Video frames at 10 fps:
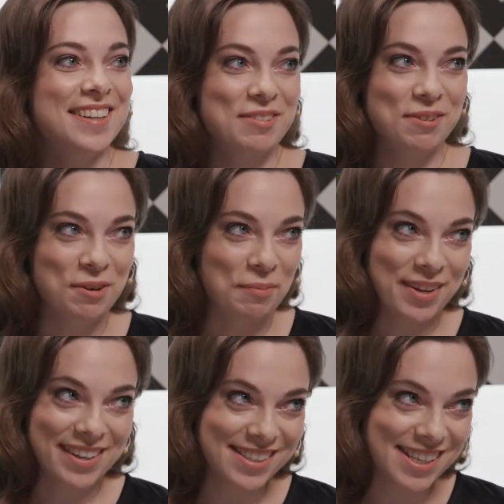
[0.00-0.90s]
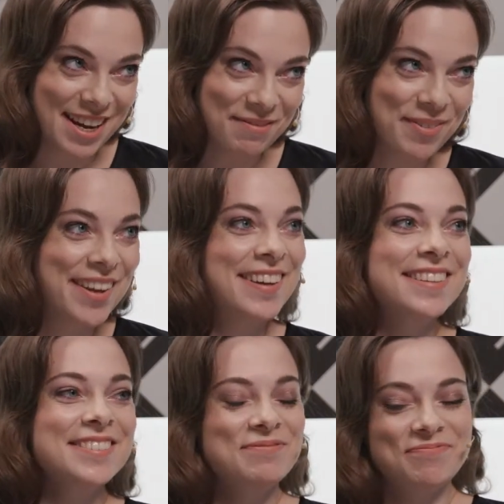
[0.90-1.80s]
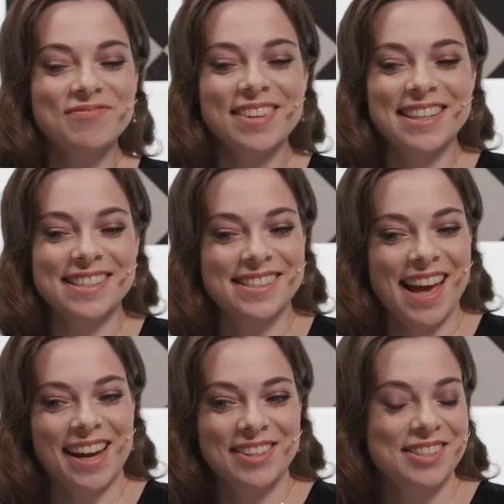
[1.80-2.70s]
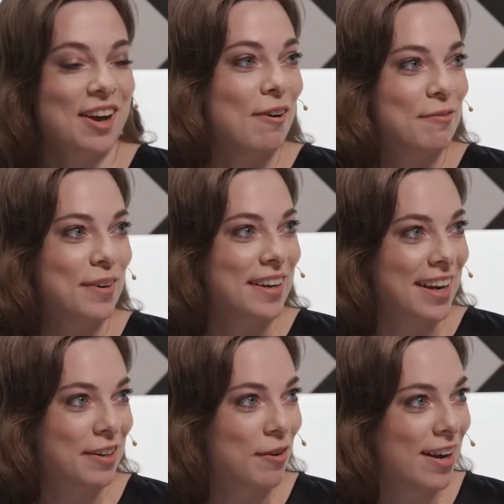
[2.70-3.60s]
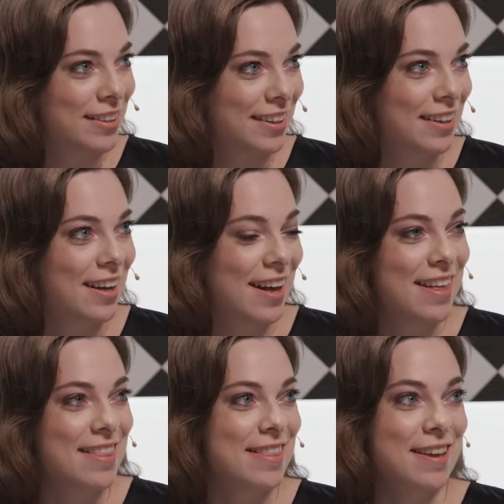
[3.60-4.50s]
European champion, second of Caruana in the